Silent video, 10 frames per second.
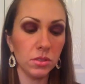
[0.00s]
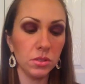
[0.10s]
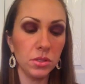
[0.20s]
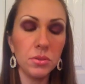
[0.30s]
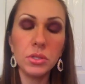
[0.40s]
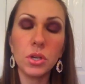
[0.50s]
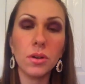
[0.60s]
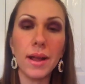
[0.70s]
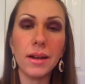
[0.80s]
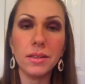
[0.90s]
used
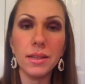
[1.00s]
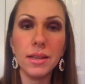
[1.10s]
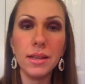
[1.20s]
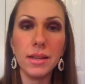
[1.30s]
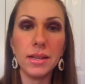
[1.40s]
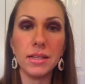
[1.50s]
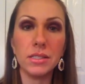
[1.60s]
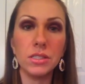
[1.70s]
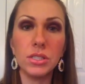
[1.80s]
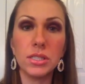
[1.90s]
correctly
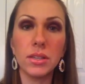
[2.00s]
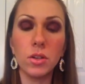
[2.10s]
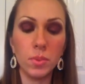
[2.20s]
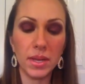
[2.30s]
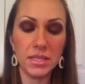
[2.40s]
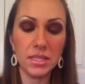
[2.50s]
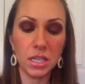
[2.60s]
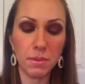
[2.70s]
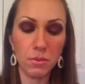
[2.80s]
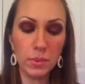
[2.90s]
in just little places,
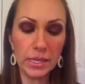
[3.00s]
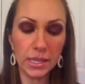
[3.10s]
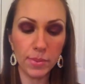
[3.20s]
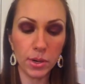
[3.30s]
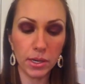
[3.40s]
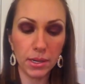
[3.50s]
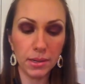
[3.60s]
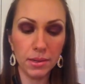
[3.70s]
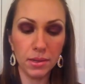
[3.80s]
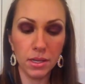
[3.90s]
it can be really pretty.